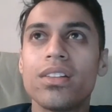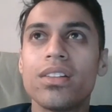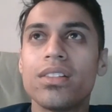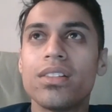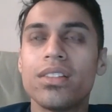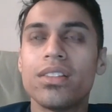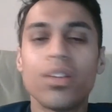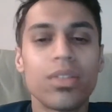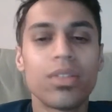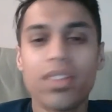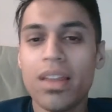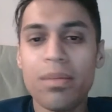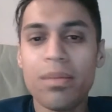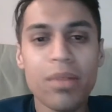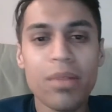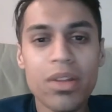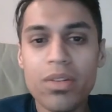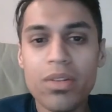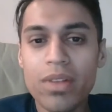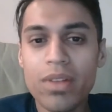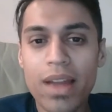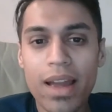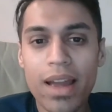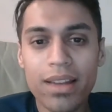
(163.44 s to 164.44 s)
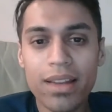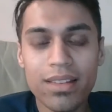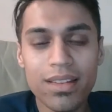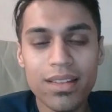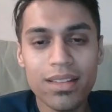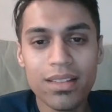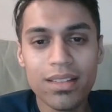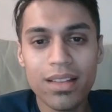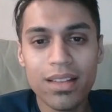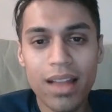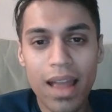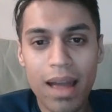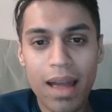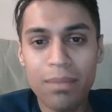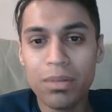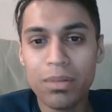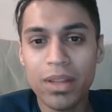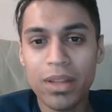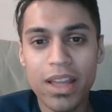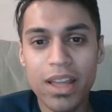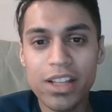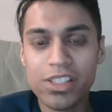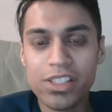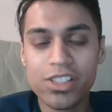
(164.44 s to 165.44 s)
the same way you would access
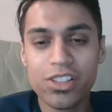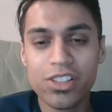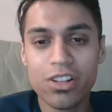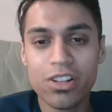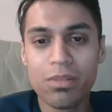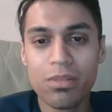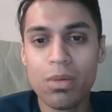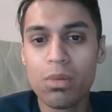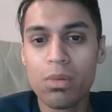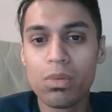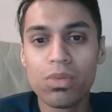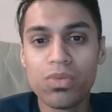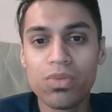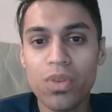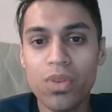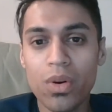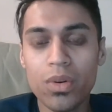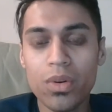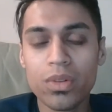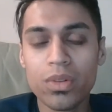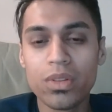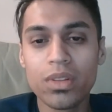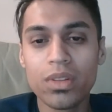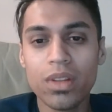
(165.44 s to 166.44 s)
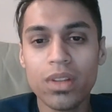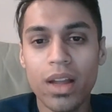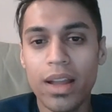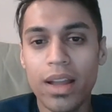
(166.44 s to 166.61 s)
applications on your mobile phone.